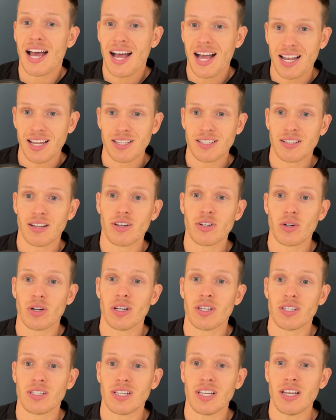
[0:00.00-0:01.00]
Alessandra
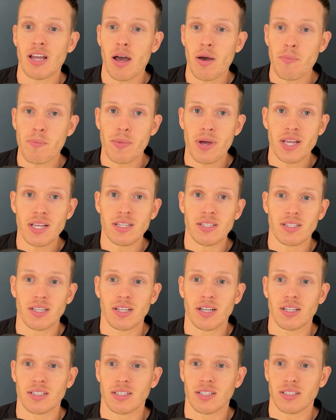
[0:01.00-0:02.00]
has seen
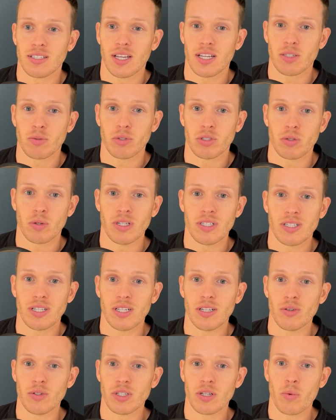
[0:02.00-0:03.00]
amazing success with Trinity,
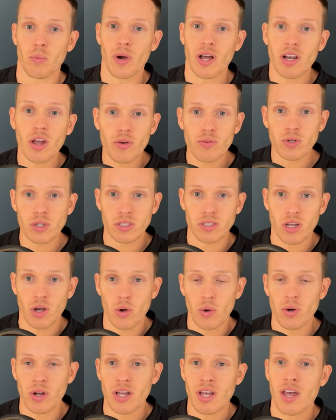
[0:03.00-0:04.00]
losing well over a stone